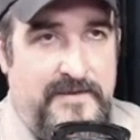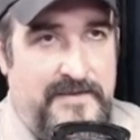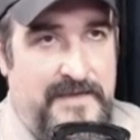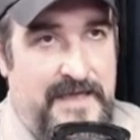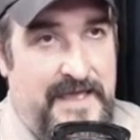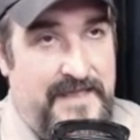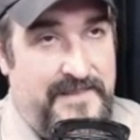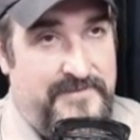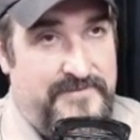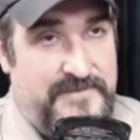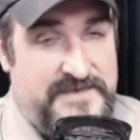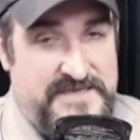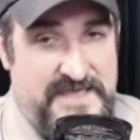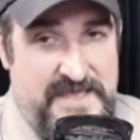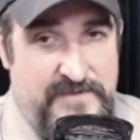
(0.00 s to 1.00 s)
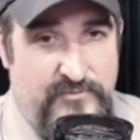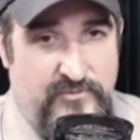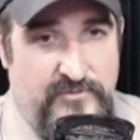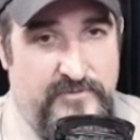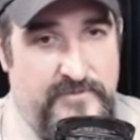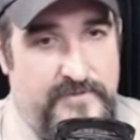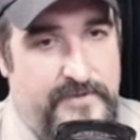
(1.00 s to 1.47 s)
at the
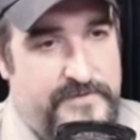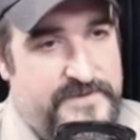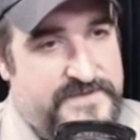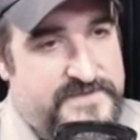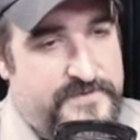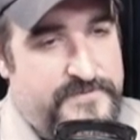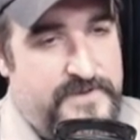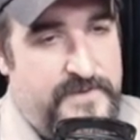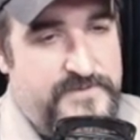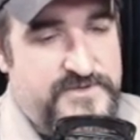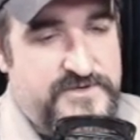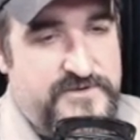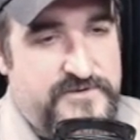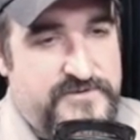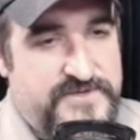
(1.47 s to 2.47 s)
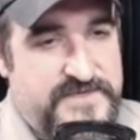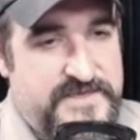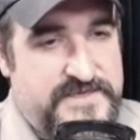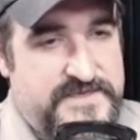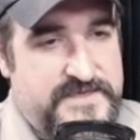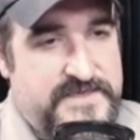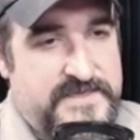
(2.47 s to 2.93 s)
table. I mean, sometimes you do
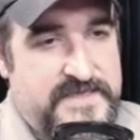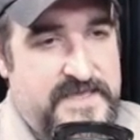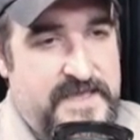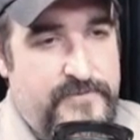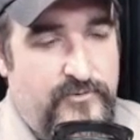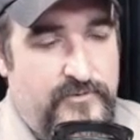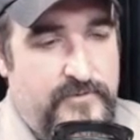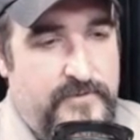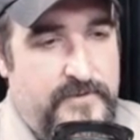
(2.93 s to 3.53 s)
scenes at the table.